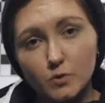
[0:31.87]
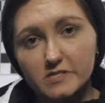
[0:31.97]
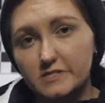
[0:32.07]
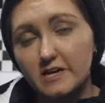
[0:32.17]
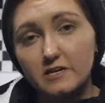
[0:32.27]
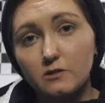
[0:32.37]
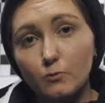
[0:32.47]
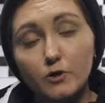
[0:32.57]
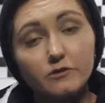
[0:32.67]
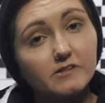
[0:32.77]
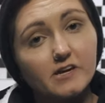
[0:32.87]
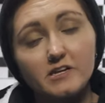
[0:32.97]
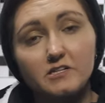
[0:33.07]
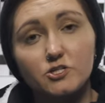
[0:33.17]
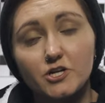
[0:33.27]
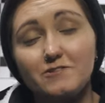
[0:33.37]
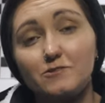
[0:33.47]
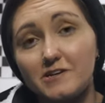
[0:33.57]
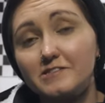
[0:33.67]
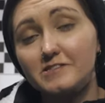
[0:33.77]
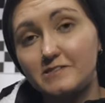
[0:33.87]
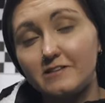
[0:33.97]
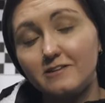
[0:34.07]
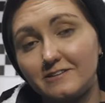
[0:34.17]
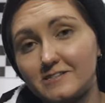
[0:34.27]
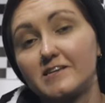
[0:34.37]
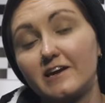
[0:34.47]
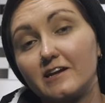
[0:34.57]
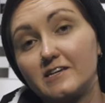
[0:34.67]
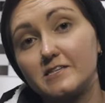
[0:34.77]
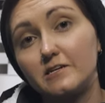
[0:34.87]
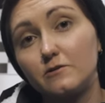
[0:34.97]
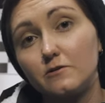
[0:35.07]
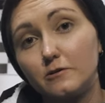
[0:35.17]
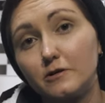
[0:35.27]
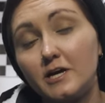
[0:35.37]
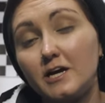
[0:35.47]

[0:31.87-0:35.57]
Once they hear the word that they need to change lens, they let the second AC know.